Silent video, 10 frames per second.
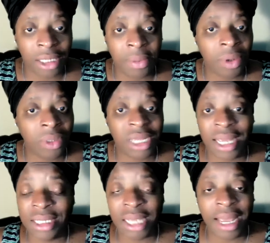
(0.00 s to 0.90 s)
The Most High
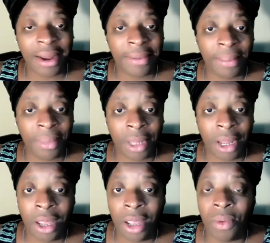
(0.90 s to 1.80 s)
said it.
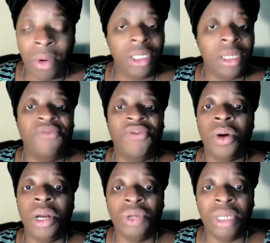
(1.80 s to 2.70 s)
Once them
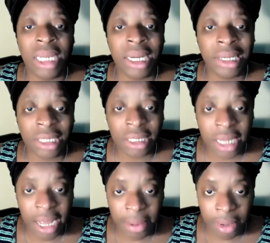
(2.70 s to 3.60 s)
400 years is
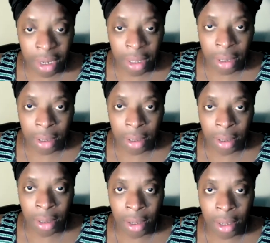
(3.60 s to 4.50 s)
up,
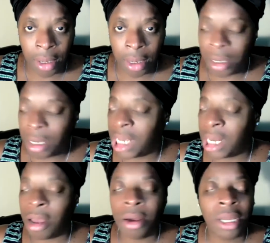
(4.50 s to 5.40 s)
you get
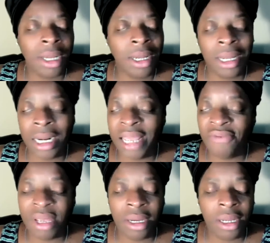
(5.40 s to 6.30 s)
all your good
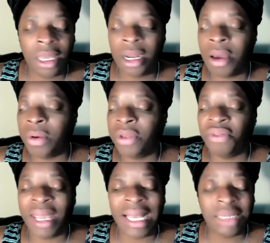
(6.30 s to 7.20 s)
living, you get all your
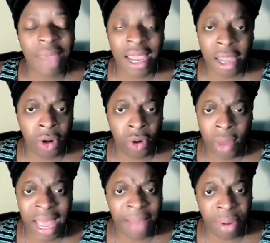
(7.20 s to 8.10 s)
things back. Y'all know
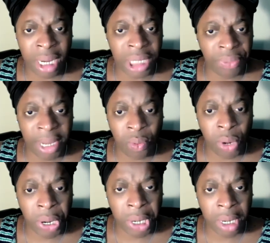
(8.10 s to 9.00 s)
how punishment
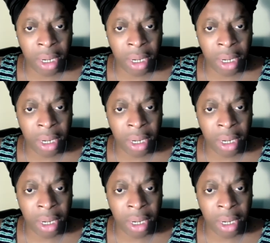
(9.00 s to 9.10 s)
work.